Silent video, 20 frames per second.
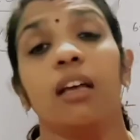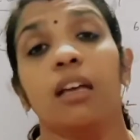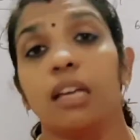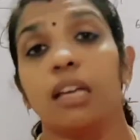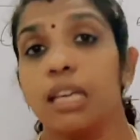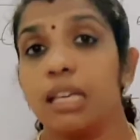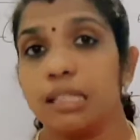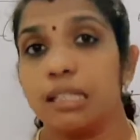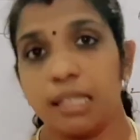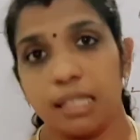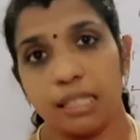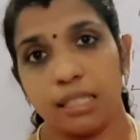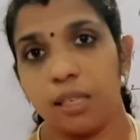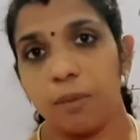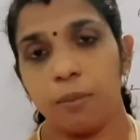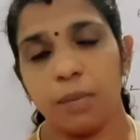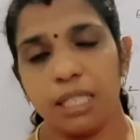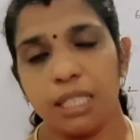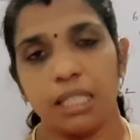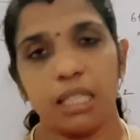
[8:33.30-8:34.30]
ECG
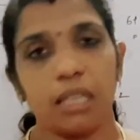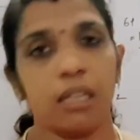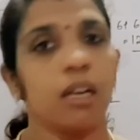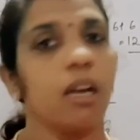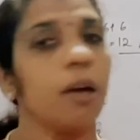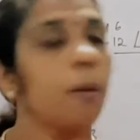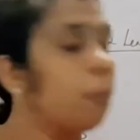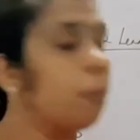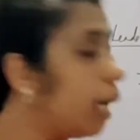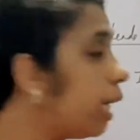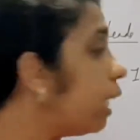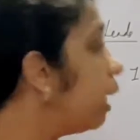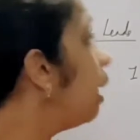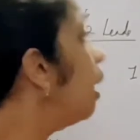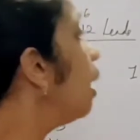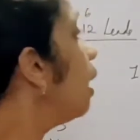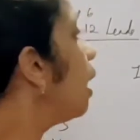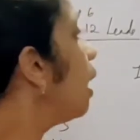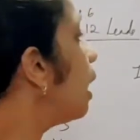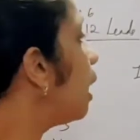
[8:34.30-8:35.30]
machine. But
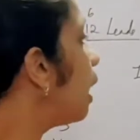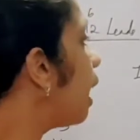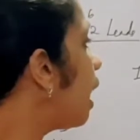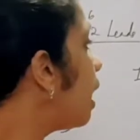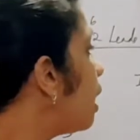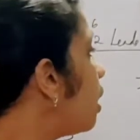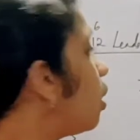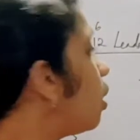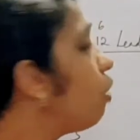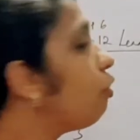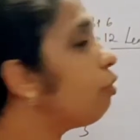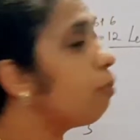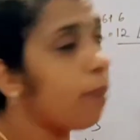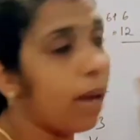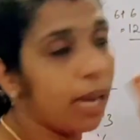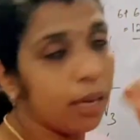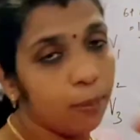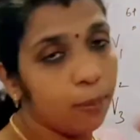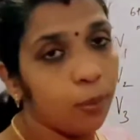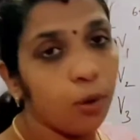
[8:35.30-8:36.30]
in case of
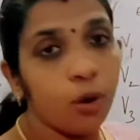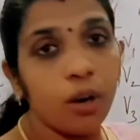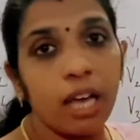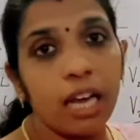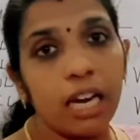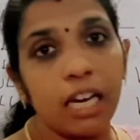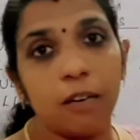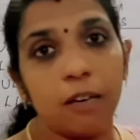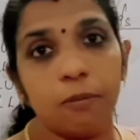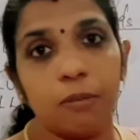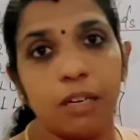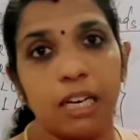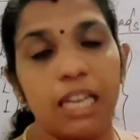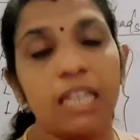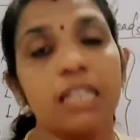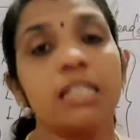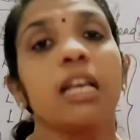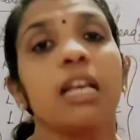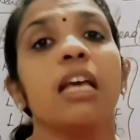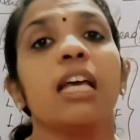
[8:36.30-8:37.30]
bipolar limb leads,
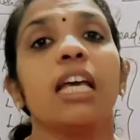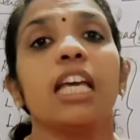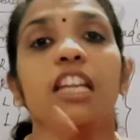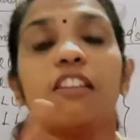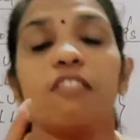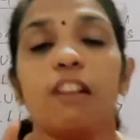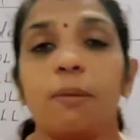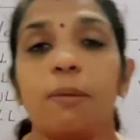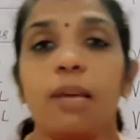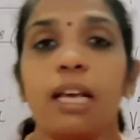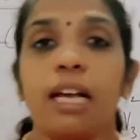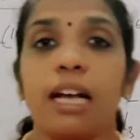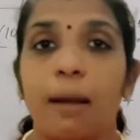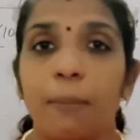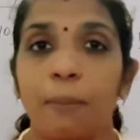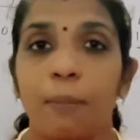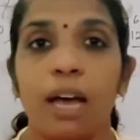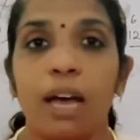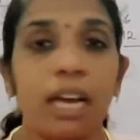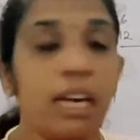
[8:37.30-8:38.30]
it will be
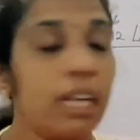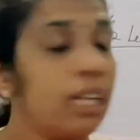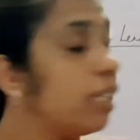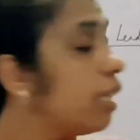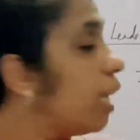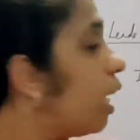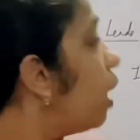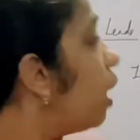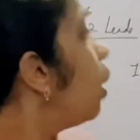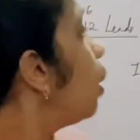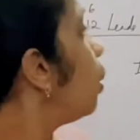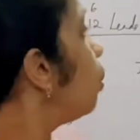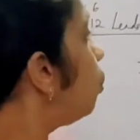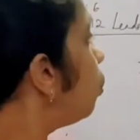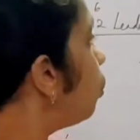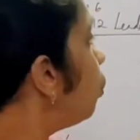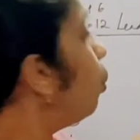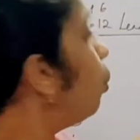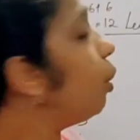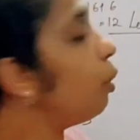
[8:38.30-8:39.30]
comparing the 2
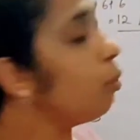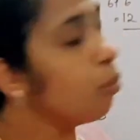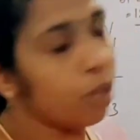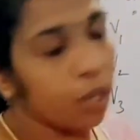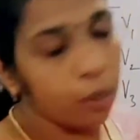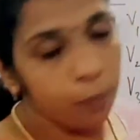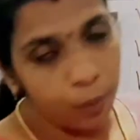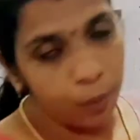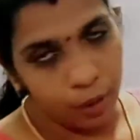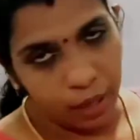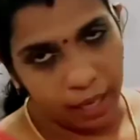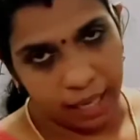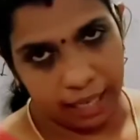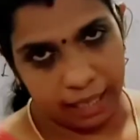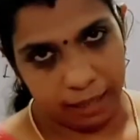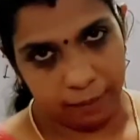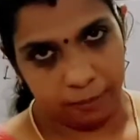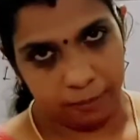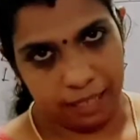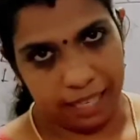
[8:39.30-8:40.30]
unipolar
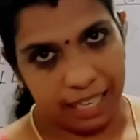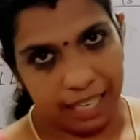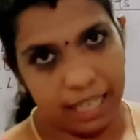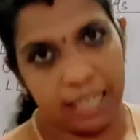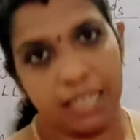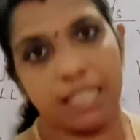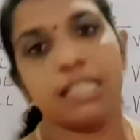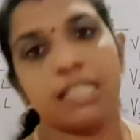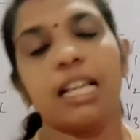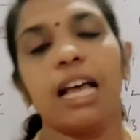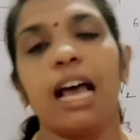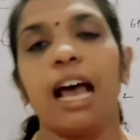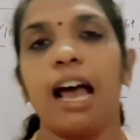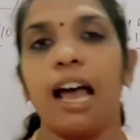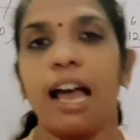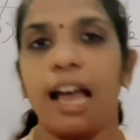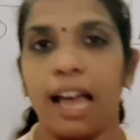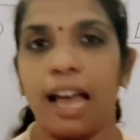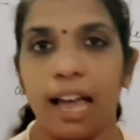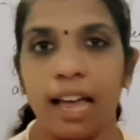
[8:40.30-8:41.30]
limb leads
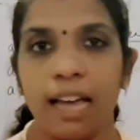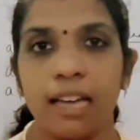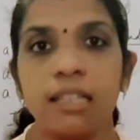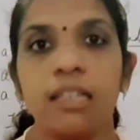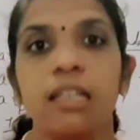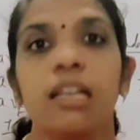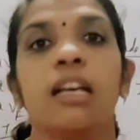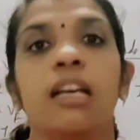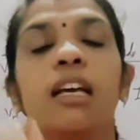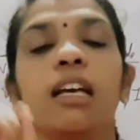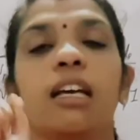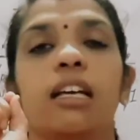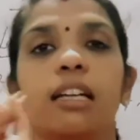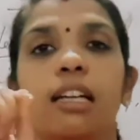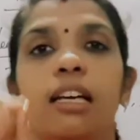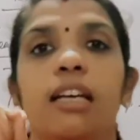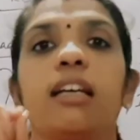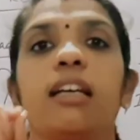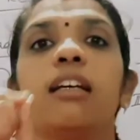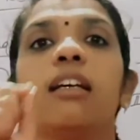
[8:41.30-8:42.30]
and
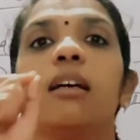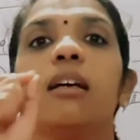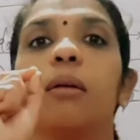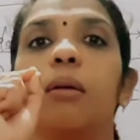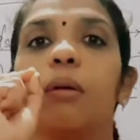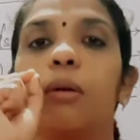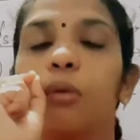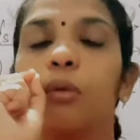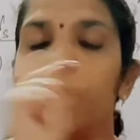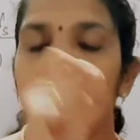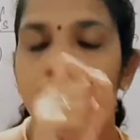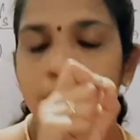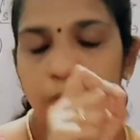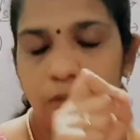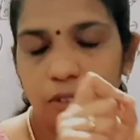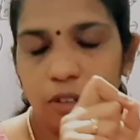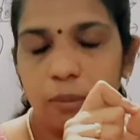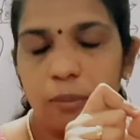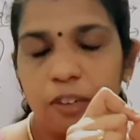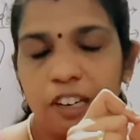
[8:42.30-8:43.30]
the one
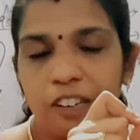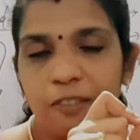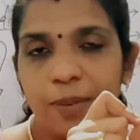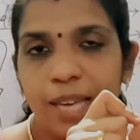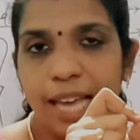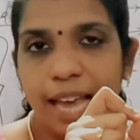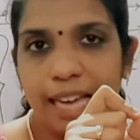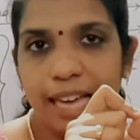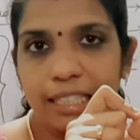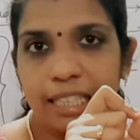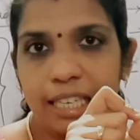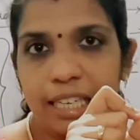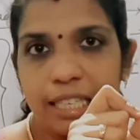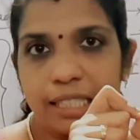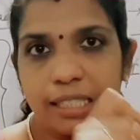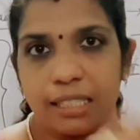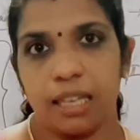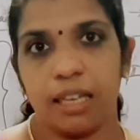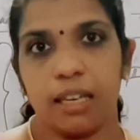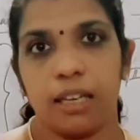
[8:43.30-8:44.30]
will be acting as
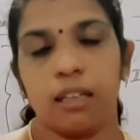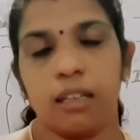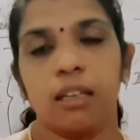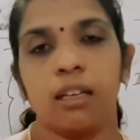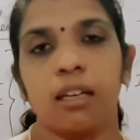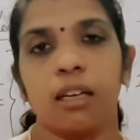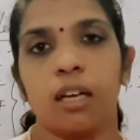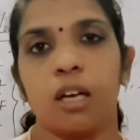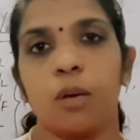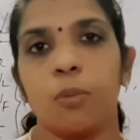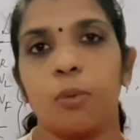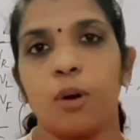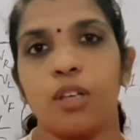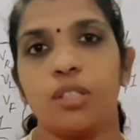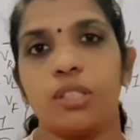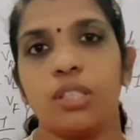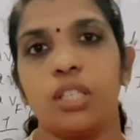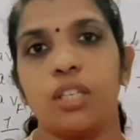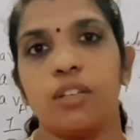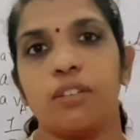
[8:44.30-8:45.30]
the
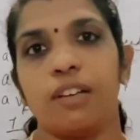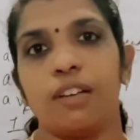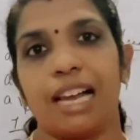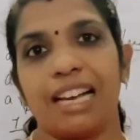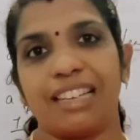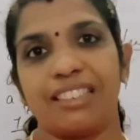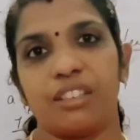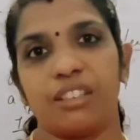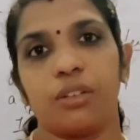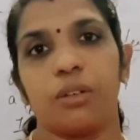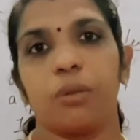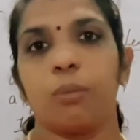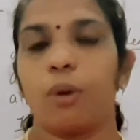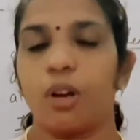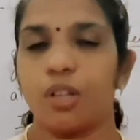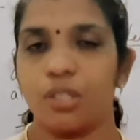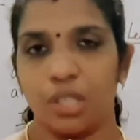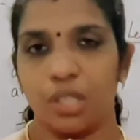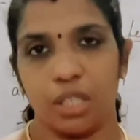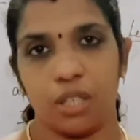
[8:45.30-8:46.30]
positive electrode,
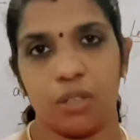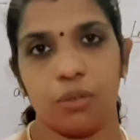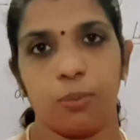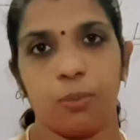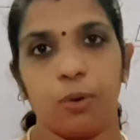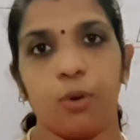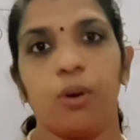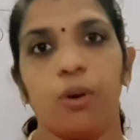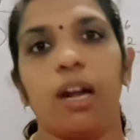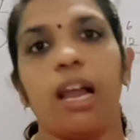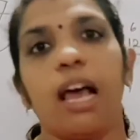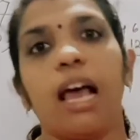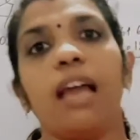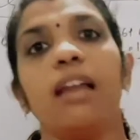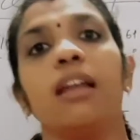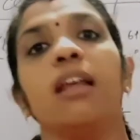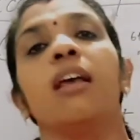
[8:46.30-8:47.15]
positive pole and